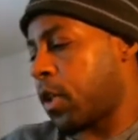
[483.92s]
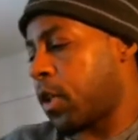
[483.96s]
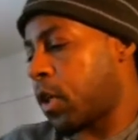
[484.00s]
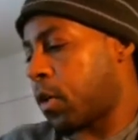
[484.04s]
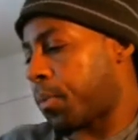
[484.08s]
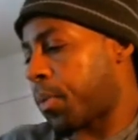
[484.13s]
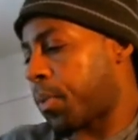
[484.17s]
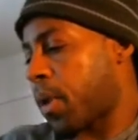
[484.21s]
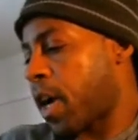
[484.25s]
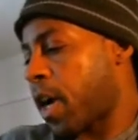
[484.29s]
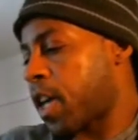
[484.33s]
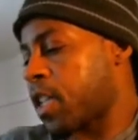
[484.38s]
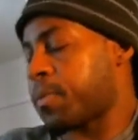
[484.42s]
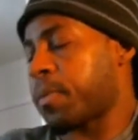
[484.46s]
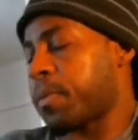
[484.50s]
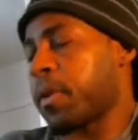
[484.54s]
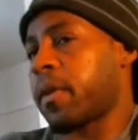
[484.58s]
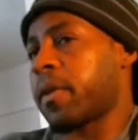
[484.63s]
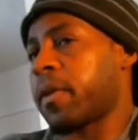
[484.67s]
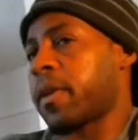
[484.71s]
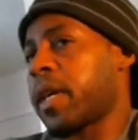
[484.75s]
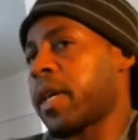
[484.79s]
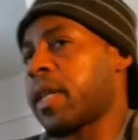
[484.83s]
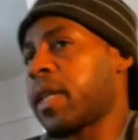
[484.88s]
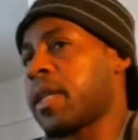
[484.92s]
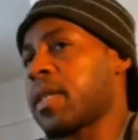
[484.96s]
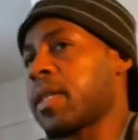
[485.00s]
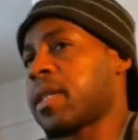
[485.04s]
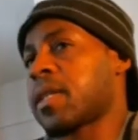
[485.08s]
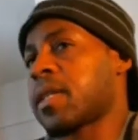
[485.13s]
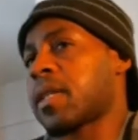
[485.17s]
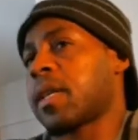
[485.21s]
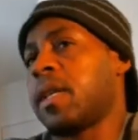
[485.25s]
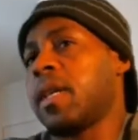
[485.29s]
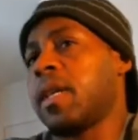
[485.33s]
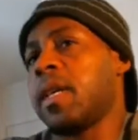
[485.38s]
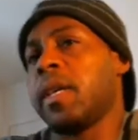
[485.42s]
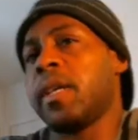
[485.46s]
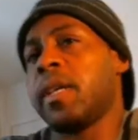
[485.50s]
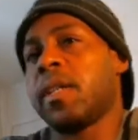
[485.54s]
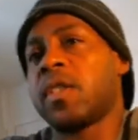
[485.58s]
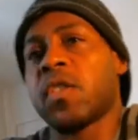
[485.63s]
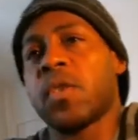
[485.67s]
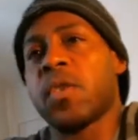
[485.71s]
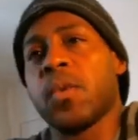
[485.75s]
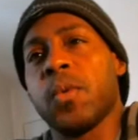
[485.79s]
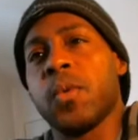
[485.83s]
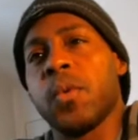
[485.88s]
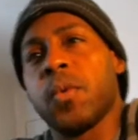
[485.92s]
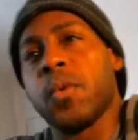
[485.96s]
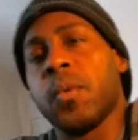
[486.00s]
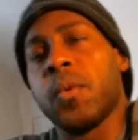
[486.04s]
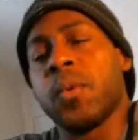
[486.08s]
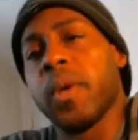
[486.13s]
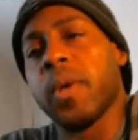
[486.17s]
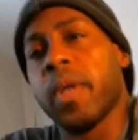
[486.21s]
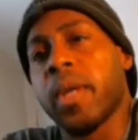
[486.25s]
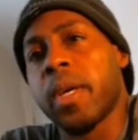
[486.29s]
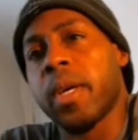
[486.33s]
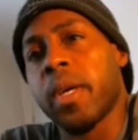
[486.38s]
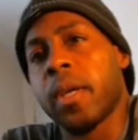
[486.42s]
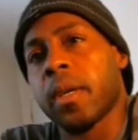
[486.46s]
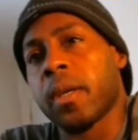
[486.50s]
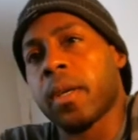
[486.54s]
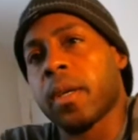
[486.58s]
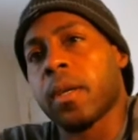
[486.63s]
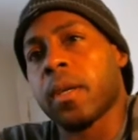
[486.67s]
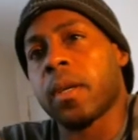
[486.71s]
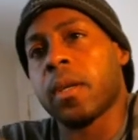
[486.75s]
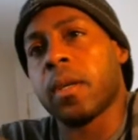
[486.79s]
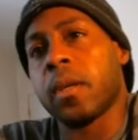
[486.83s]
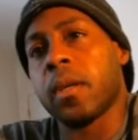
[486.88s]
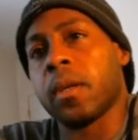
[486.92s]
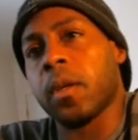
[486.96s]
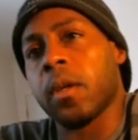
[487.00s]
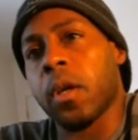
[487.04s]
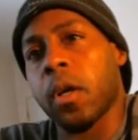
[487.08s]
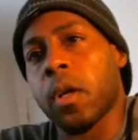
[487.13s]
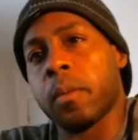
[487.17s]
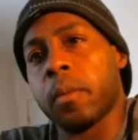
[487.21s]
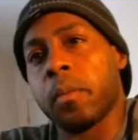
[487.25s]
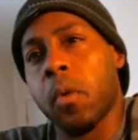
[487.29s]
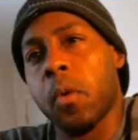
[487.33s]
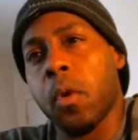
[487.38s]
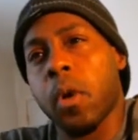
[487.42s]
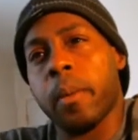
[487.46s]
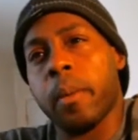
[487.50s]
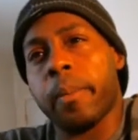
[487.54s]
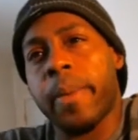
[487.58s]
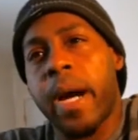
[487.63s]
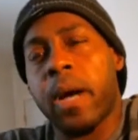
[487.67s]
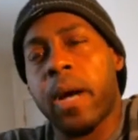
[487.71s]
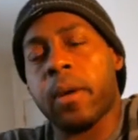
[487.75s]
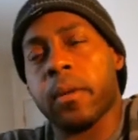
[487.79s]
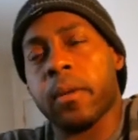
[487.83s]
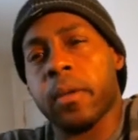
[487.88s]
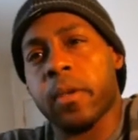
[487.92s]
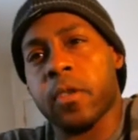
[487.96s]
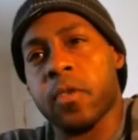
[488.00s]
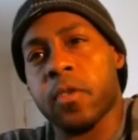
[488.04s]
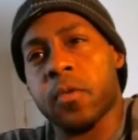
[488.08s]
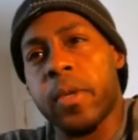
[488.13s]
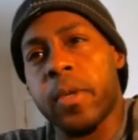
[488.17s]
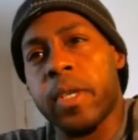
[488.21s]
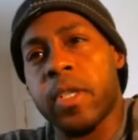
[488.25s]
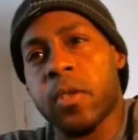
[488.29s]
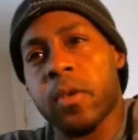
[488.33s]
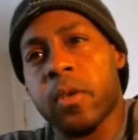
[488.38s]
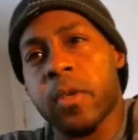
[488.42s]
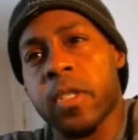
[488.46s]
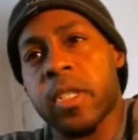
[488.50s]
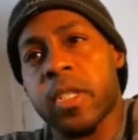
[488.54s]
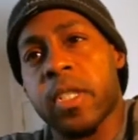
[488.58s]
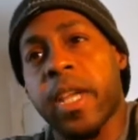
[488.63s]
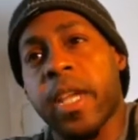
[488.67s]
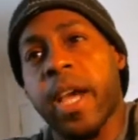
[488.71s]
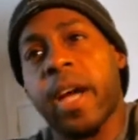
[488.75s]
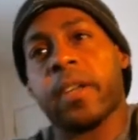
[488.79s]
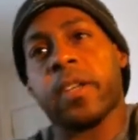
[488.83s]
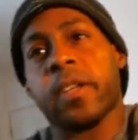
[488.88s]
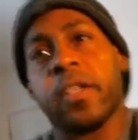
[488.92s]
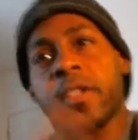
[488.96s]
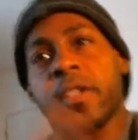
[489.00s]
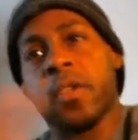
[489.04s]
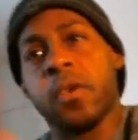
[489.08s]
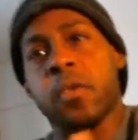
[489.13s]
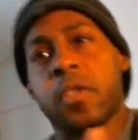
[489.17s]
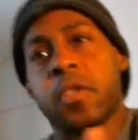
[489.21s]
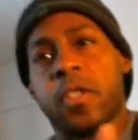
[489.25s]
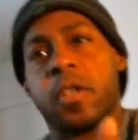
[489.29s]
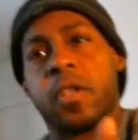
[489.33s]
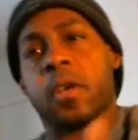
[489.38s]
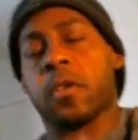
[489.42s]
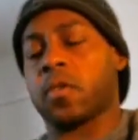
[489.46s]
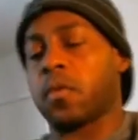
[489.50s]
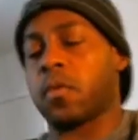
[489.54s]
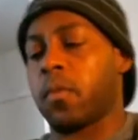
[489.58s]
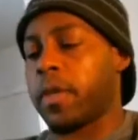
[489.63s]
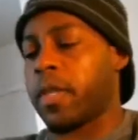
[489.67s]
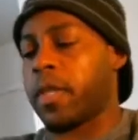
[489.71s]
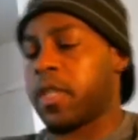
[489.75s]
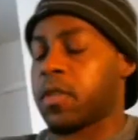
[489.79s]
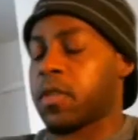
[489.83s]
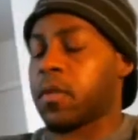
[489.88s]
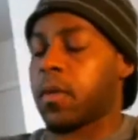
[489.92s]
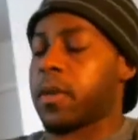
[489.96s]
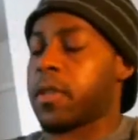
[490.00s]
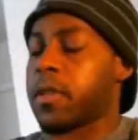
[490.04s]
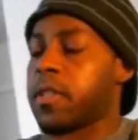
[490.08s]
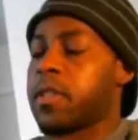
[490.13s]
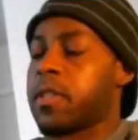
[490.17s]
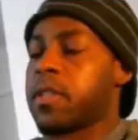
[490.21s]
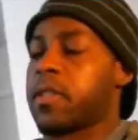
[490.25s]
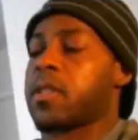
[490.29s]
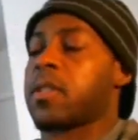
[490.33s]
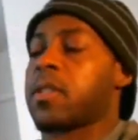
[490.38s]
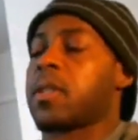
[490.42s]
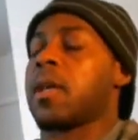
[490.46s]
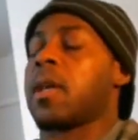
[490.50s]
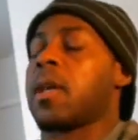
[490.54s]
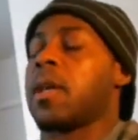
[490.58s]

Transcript: prosper, then it's key to learn more about those resources and how to use those resources.